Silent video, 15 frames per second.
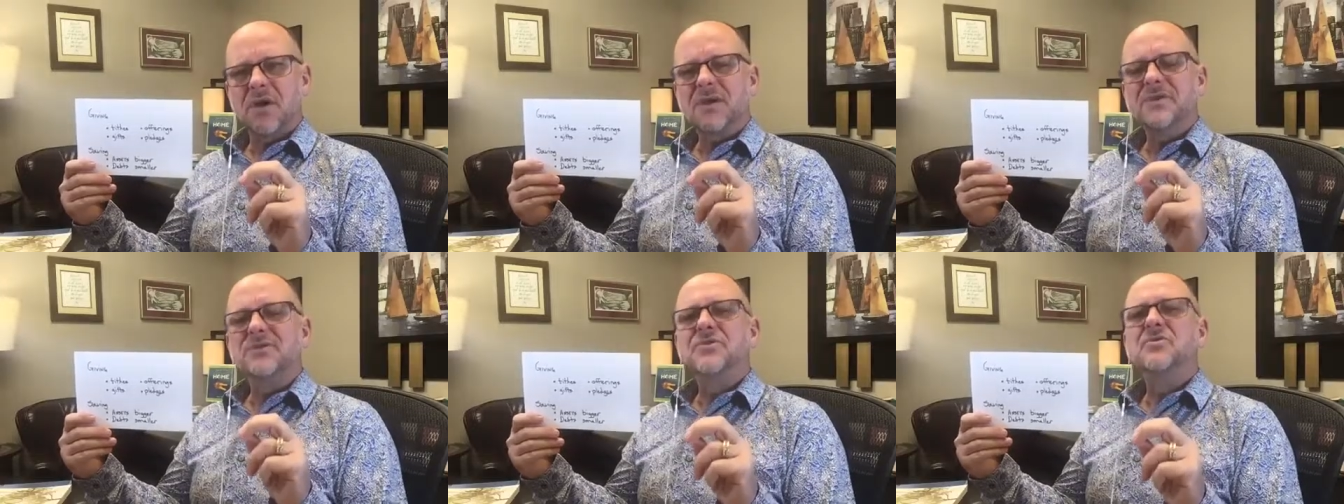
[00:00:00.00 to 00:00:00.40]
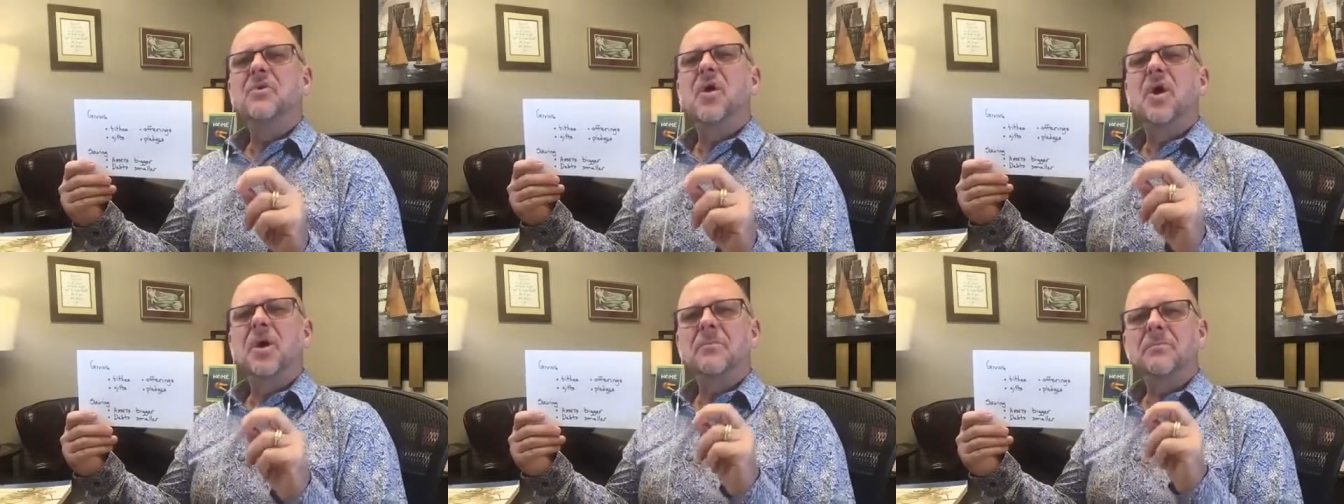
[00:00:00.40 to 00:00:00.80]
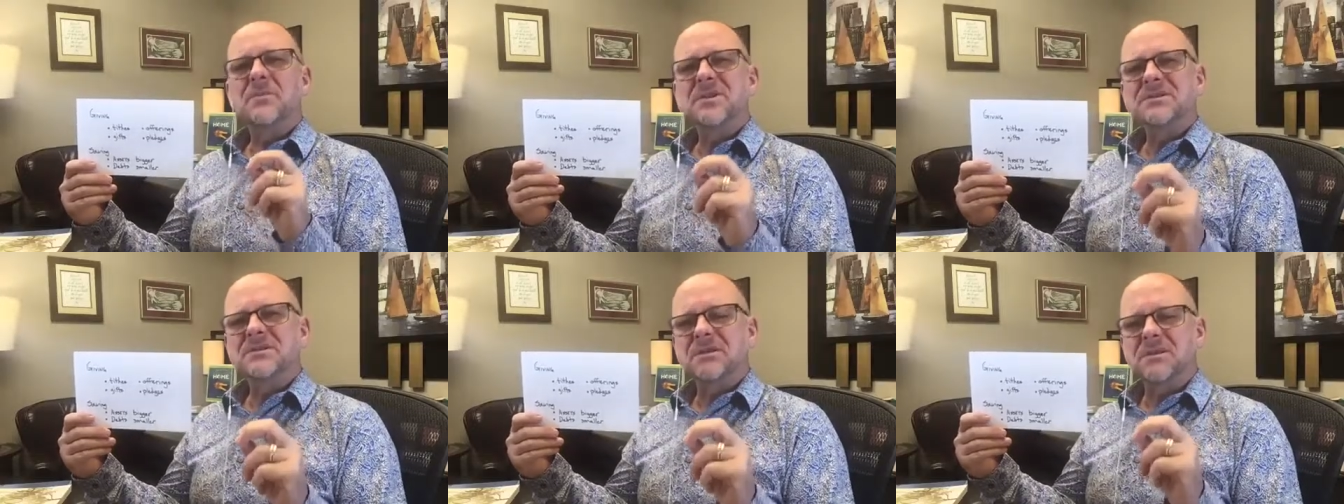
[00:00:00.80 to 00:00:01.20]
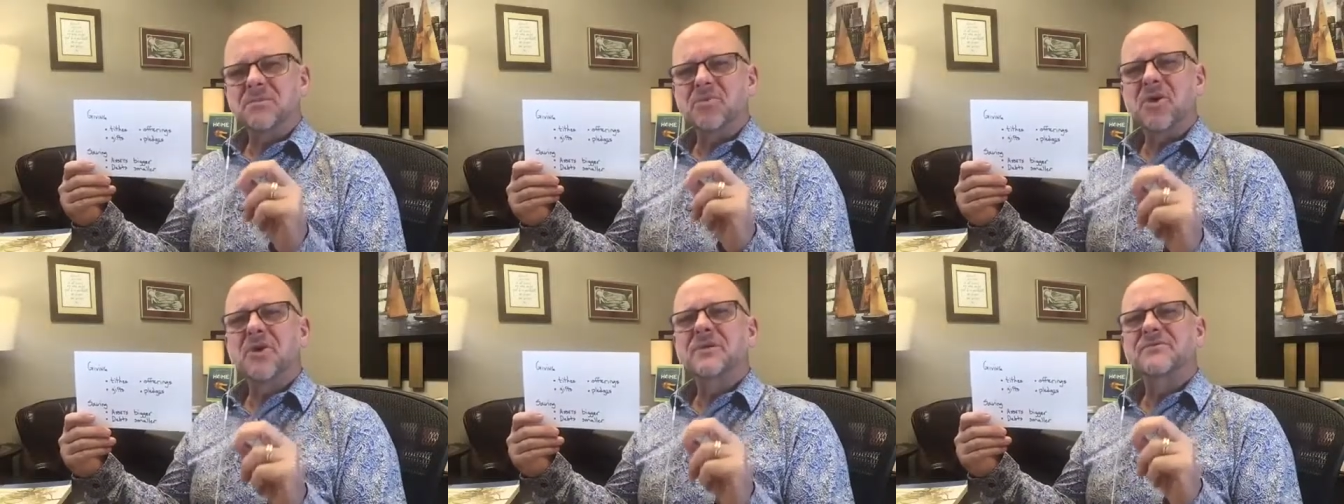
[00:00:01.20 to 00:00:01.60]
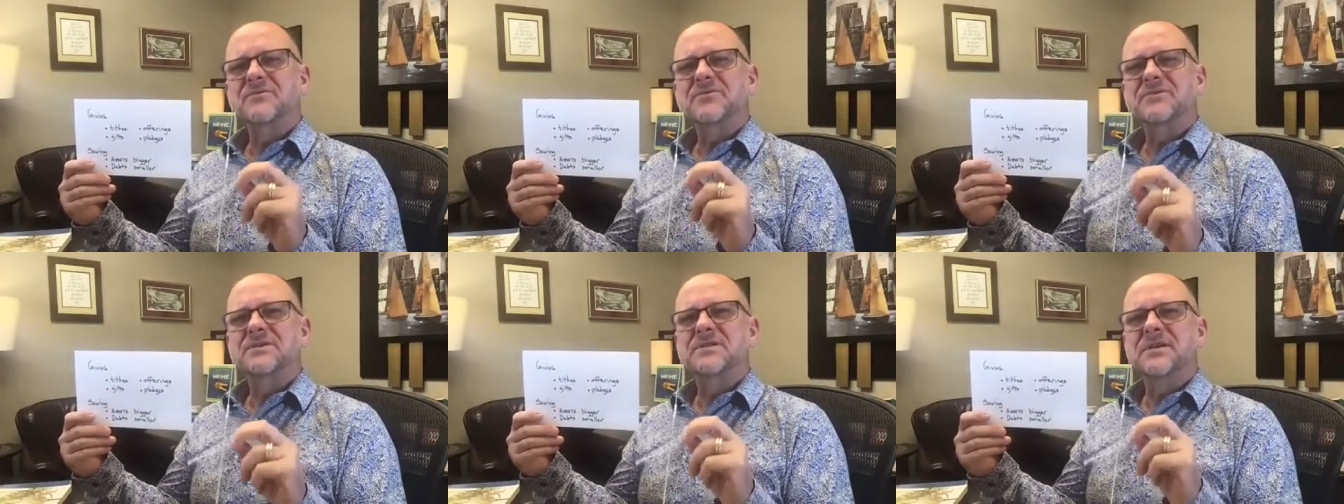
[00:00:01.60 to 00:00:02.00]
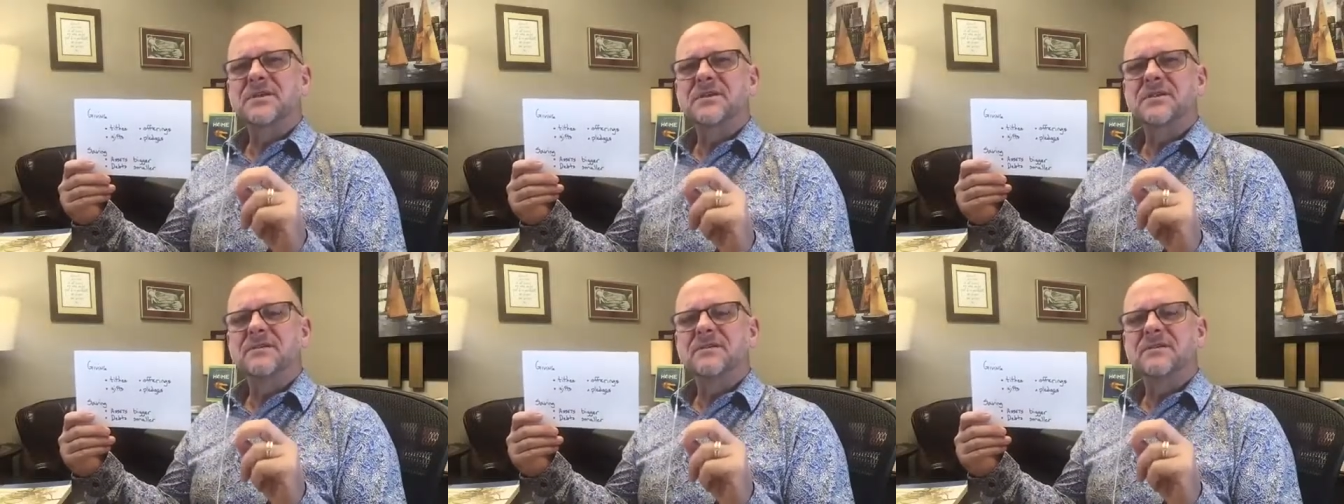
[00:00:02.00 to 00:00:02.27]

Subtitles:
you are missing part of your seed.